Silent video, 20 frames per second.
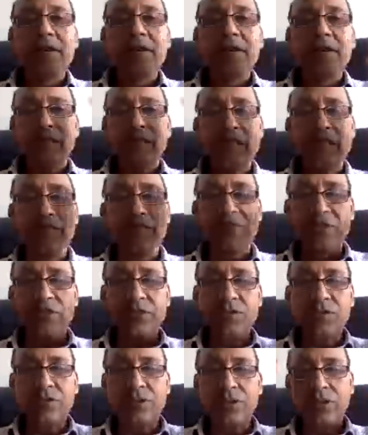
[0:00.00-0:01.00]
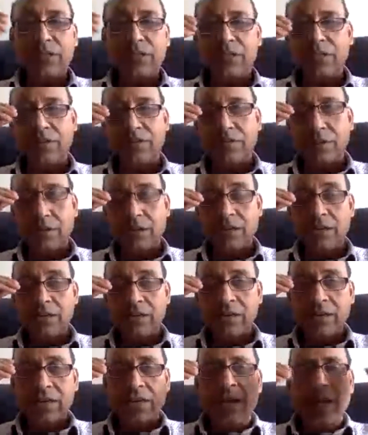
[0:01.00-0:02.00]
self-dissociation of water.
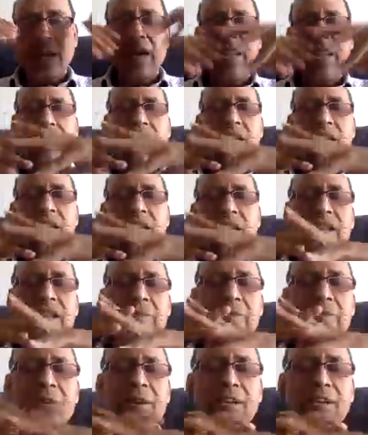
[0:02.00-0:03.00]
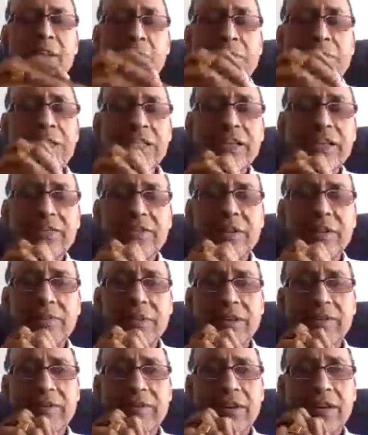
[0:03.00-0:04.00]
And the number of H plus given
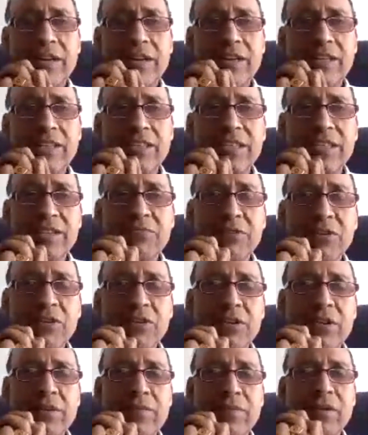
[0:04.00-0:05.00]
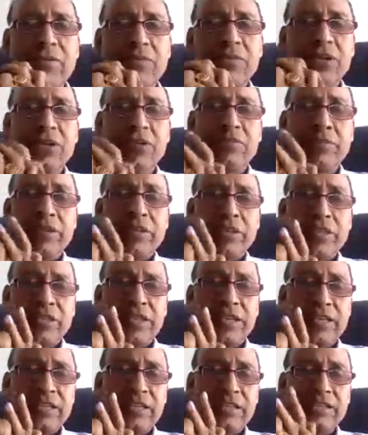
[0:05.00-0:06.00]
by water is equal to number of OH minus
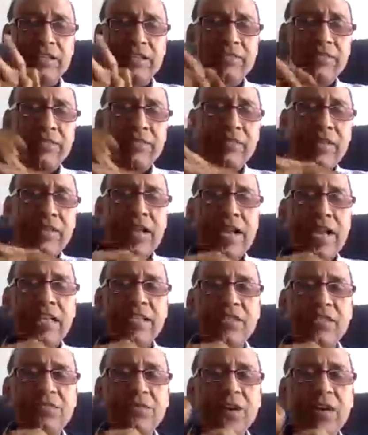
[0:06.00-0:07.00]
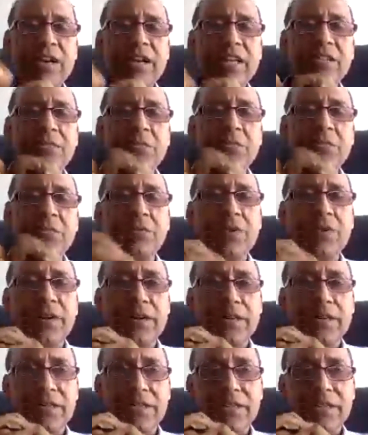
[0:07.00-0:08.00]
ions. As far as pure
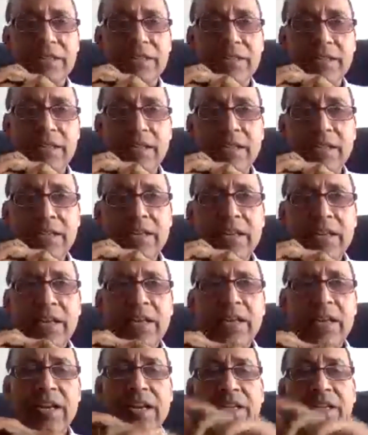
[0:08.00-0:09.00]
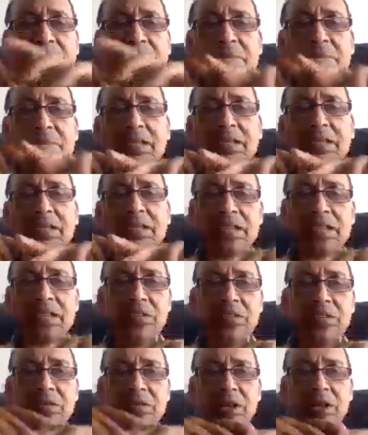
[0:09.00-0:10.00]
water is concerned, H plus is
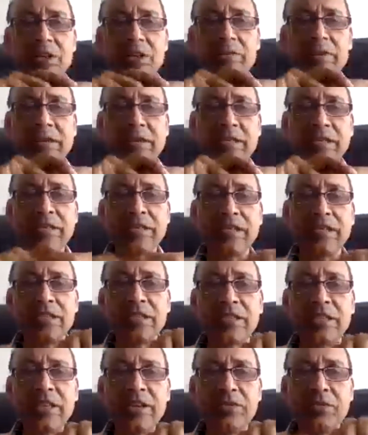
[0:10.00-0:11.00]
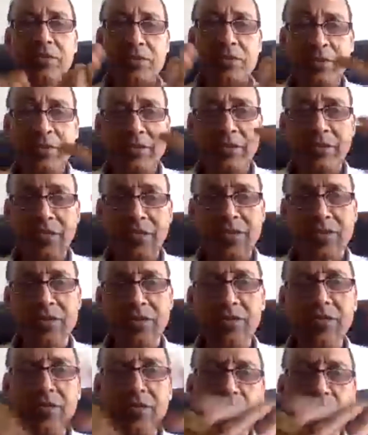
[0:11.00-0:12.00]
equal to OH minus, H3O plus is
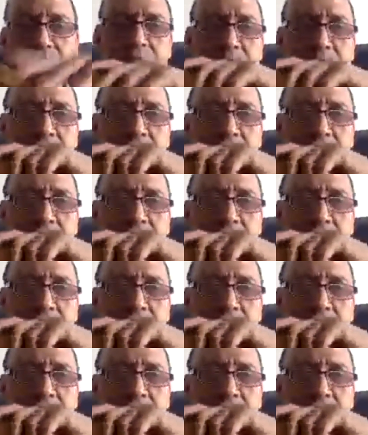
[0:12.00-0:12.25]
equal to OH